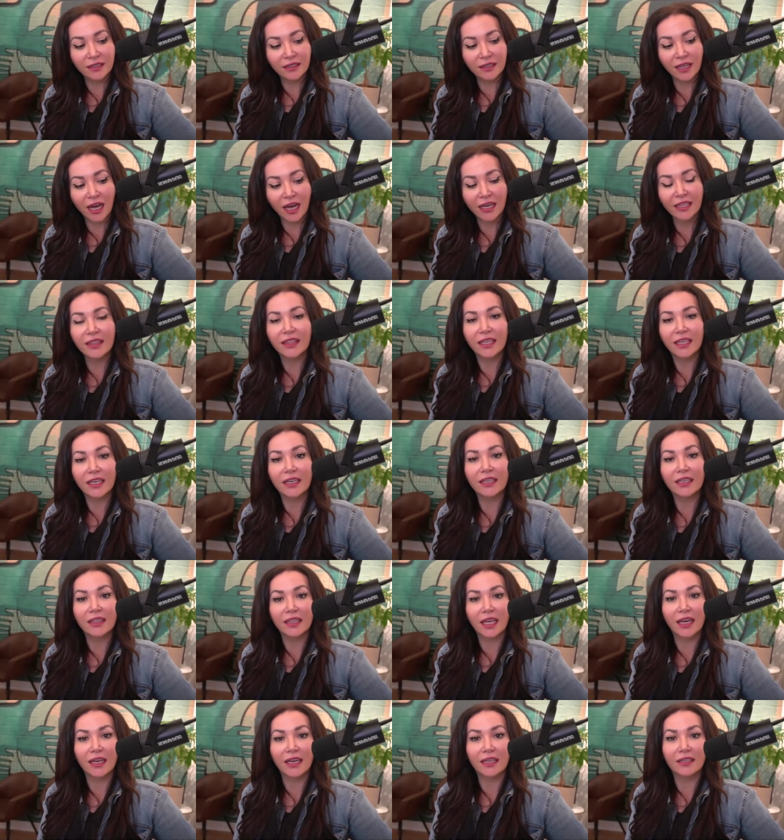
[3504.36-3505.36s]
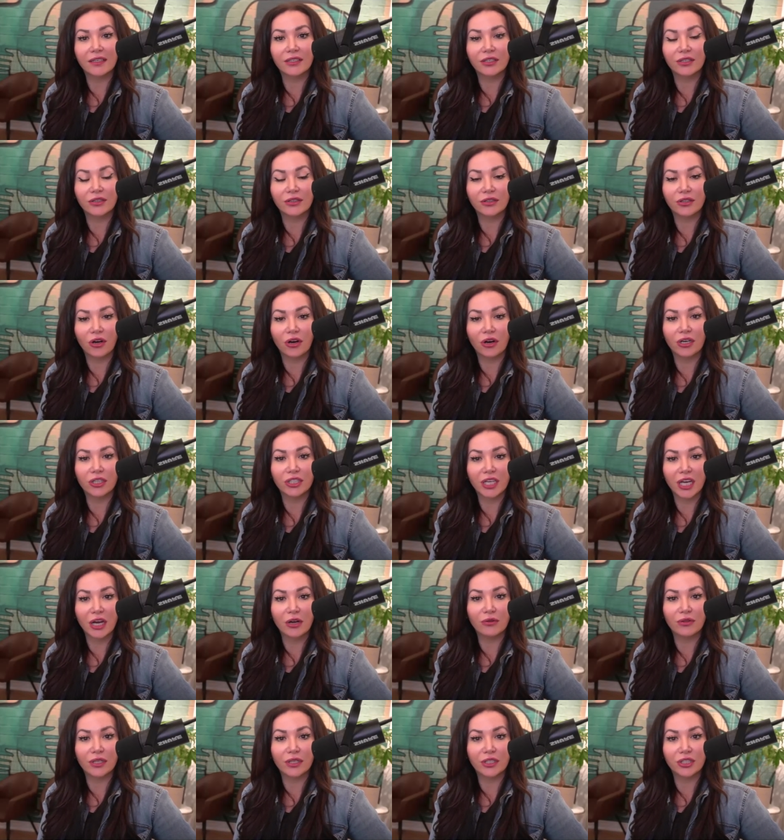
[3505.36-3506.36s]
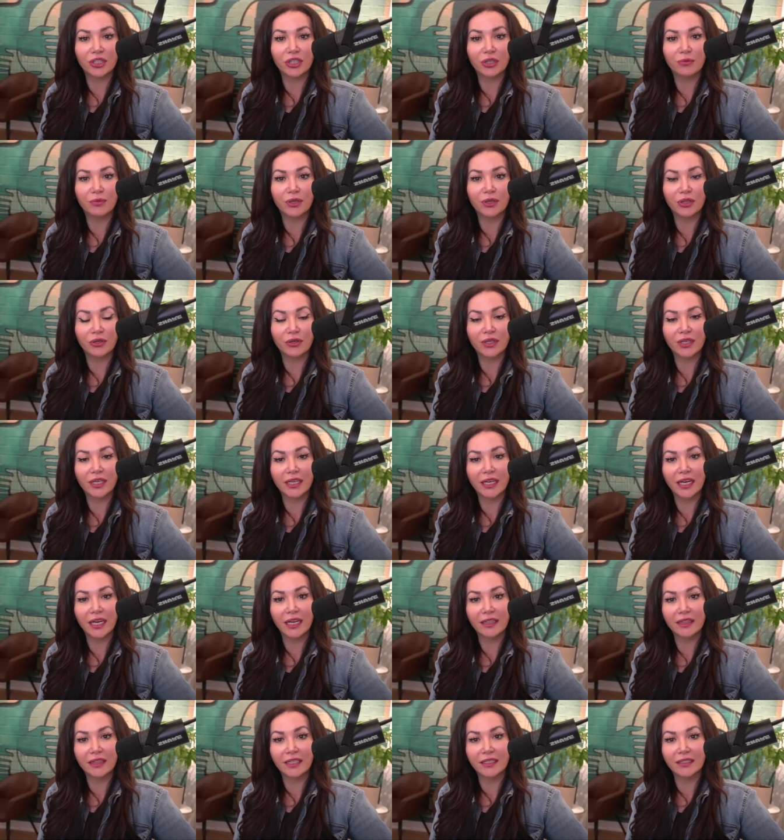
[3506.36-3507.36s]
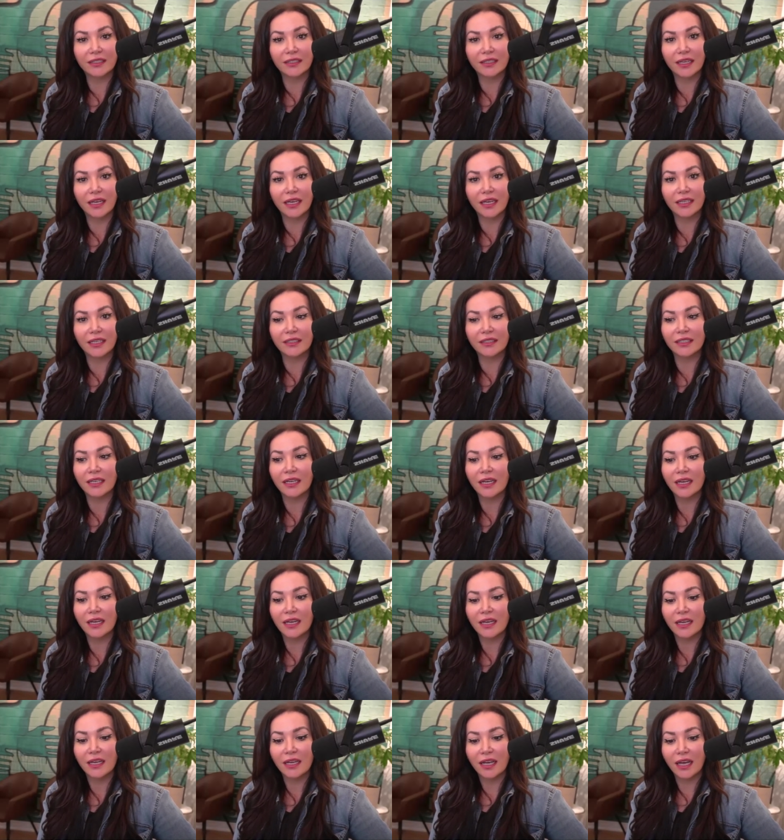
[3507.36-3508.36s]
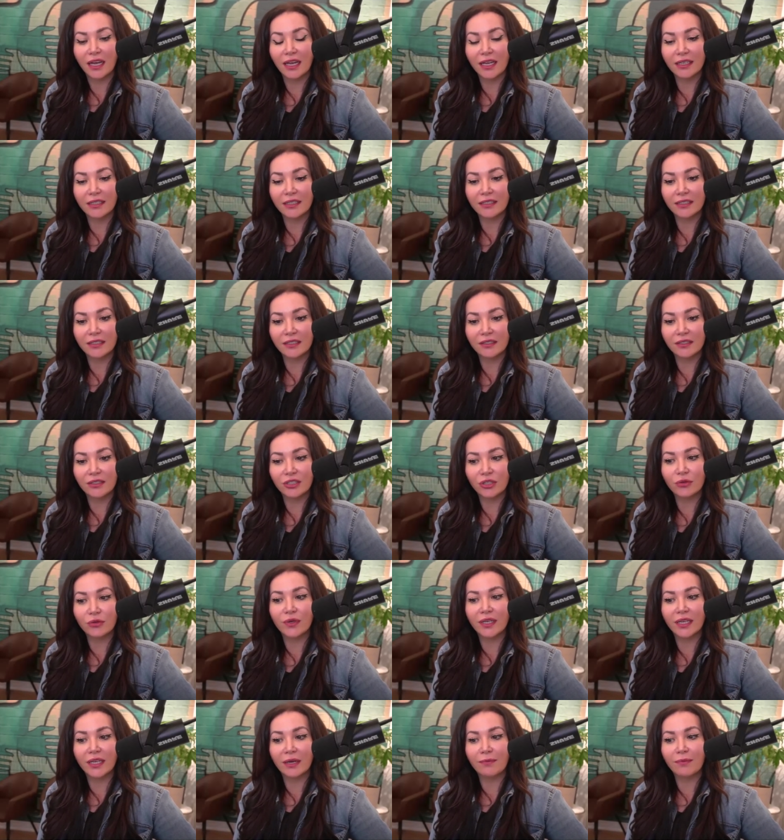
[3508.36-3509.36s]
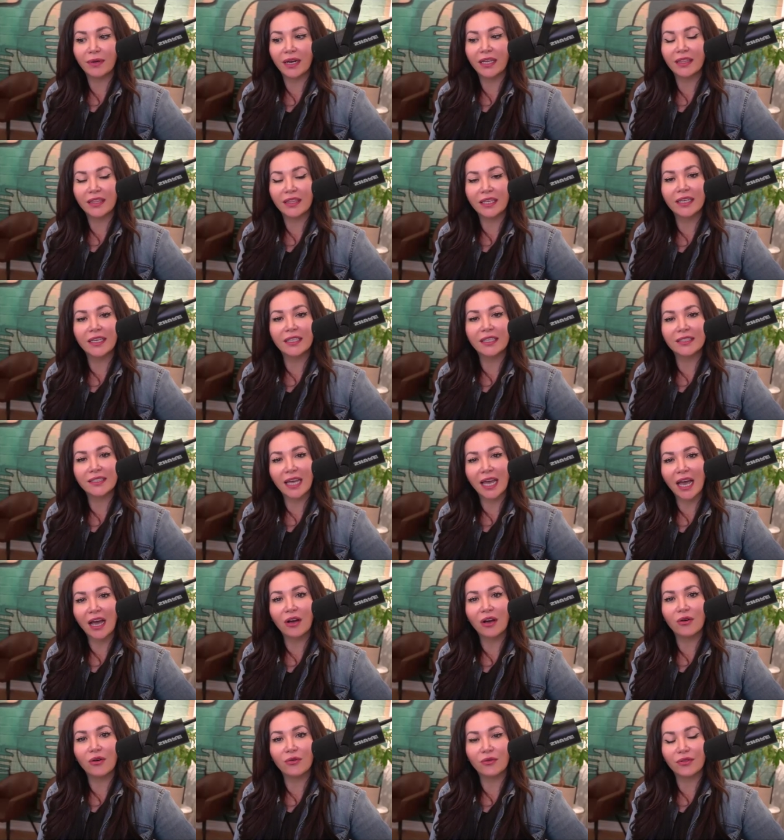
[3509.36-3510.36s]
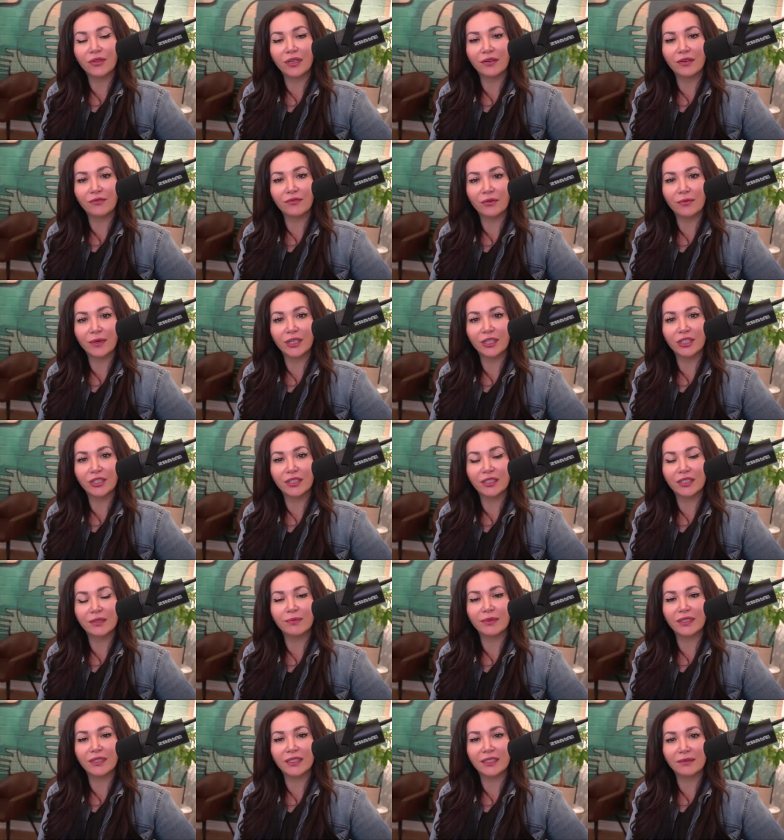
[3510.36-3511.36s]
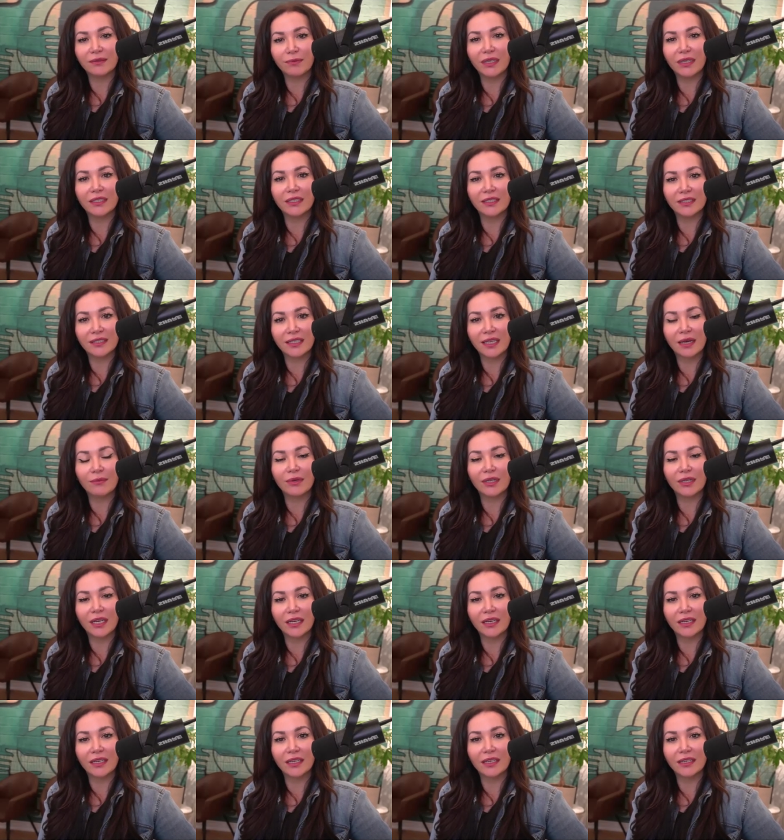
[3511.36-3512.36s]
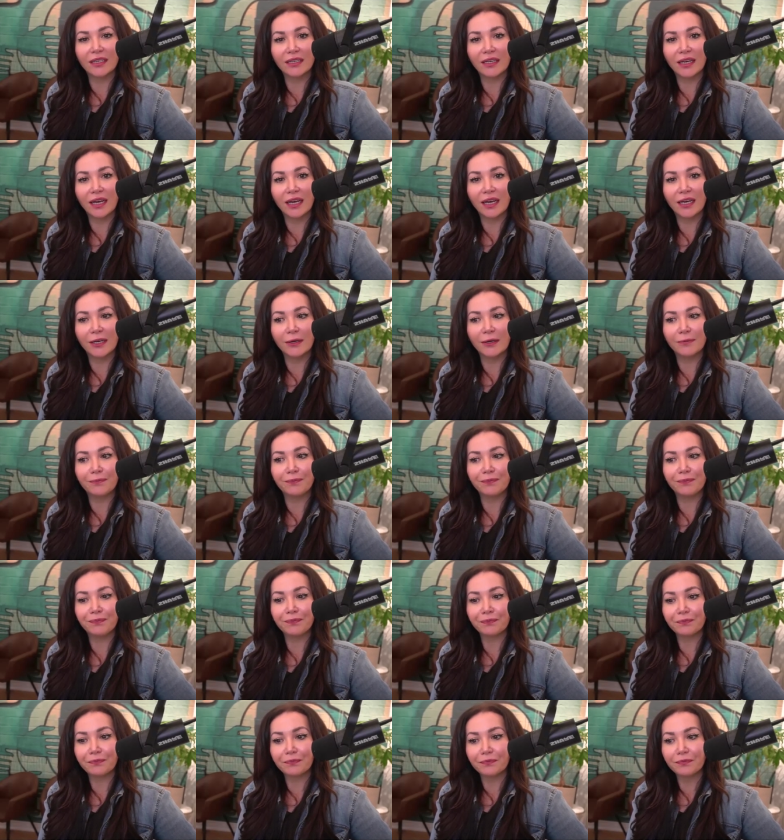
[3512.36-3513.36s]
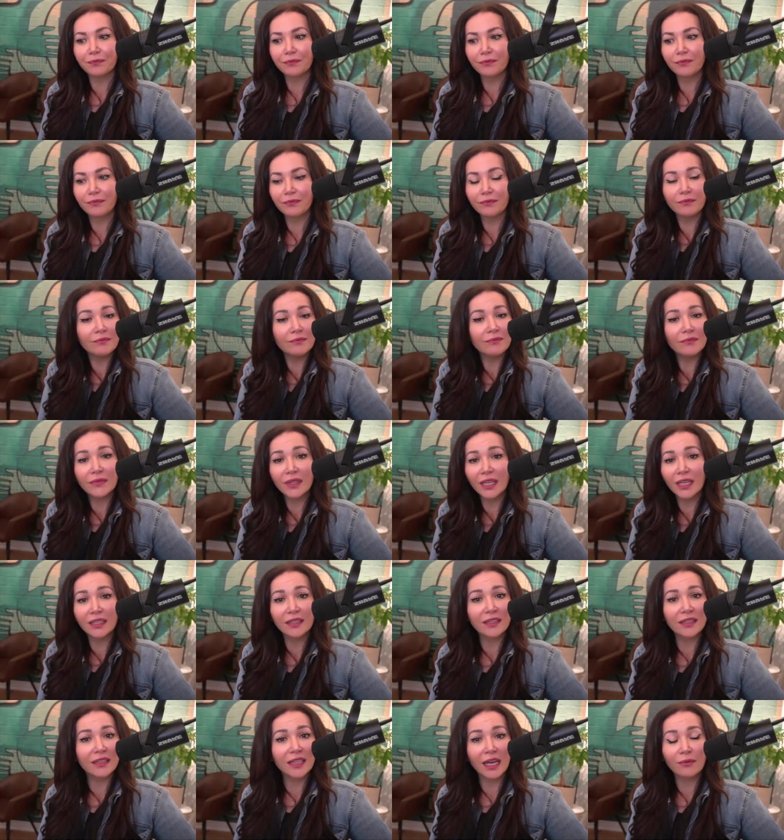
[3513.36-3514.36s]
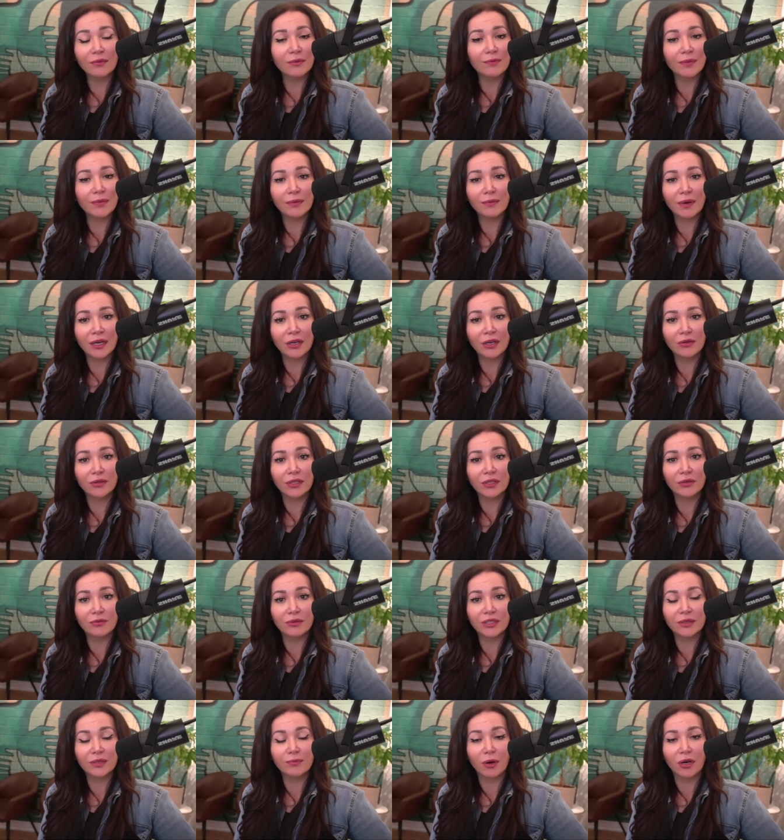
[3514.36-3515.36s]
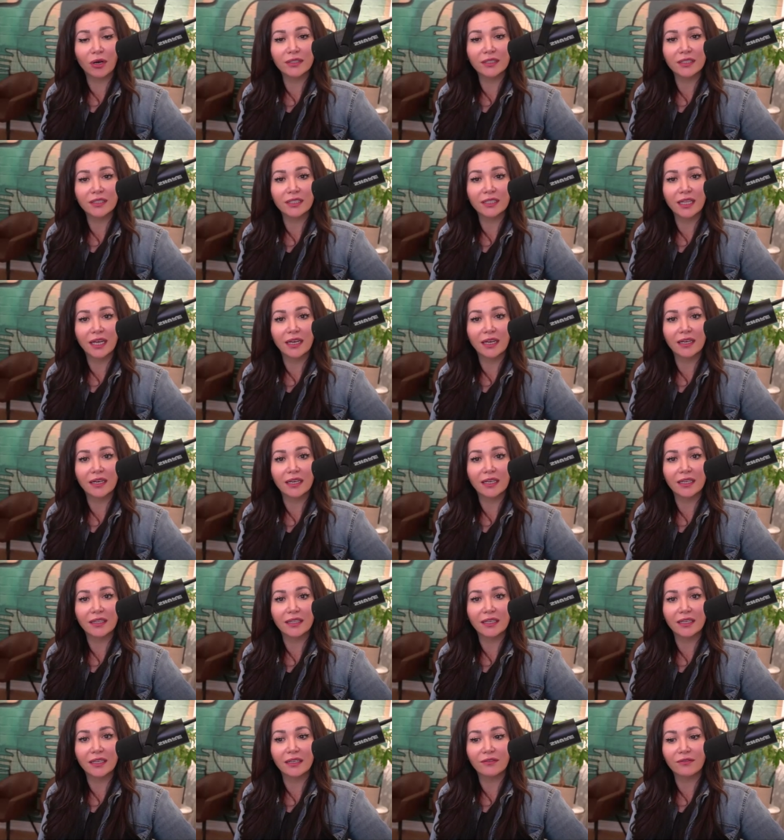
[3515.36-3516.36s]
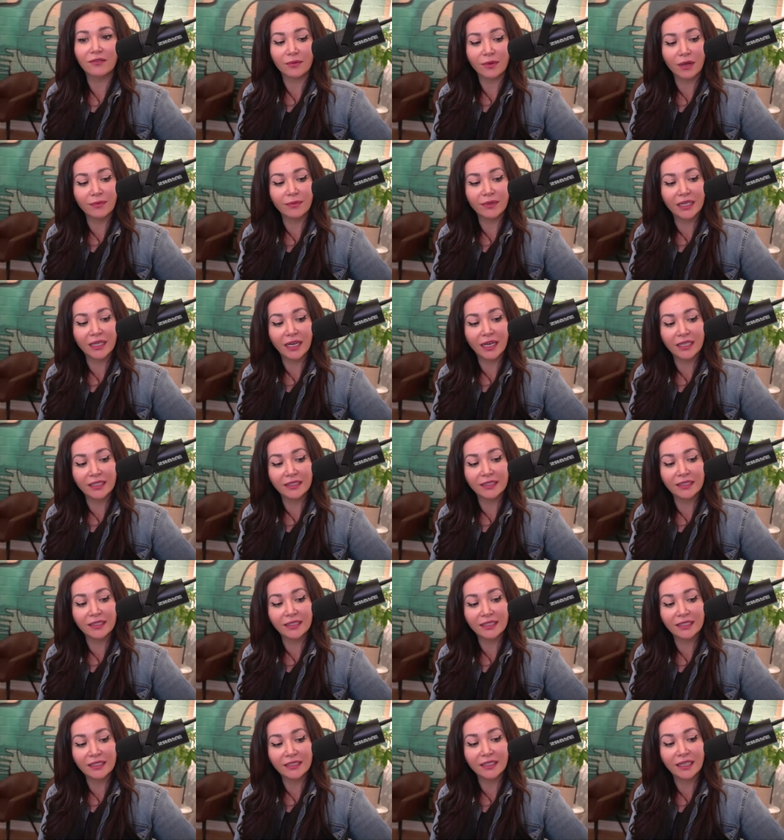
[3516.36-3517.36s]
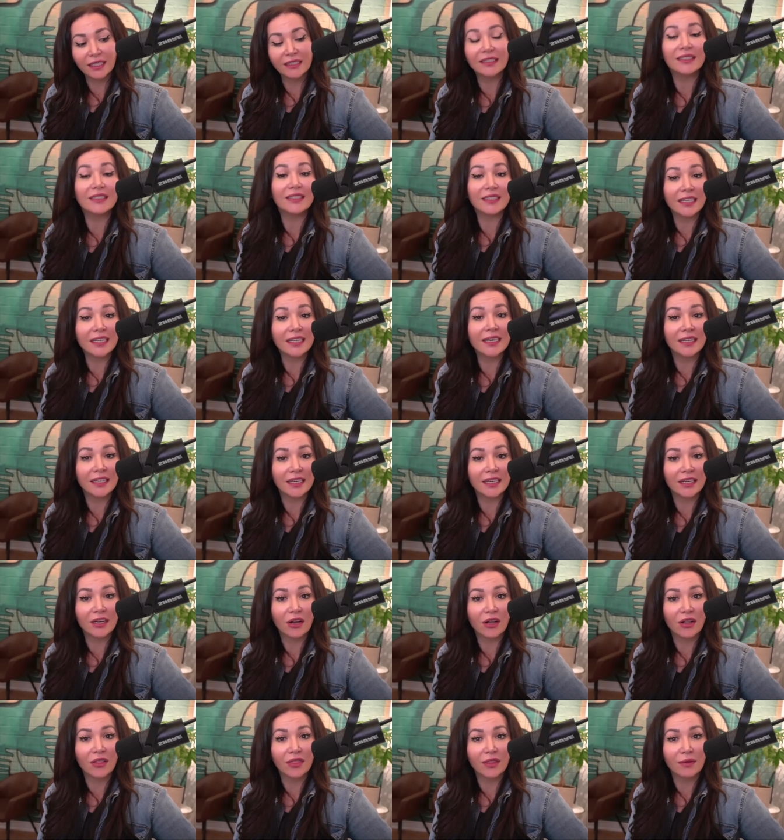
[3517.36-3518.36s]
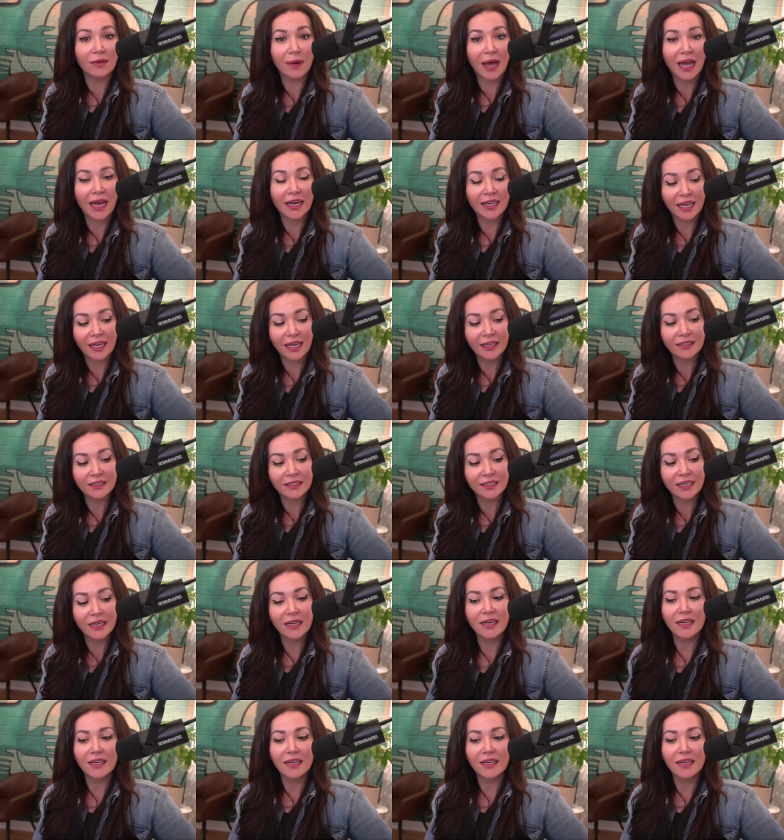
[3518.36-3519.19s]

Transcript: I think that large outlets should be looking at this and doing it, but I think it's how the information is being disseminated. That would be my only response to that, I think, from them and seeing it on the back end.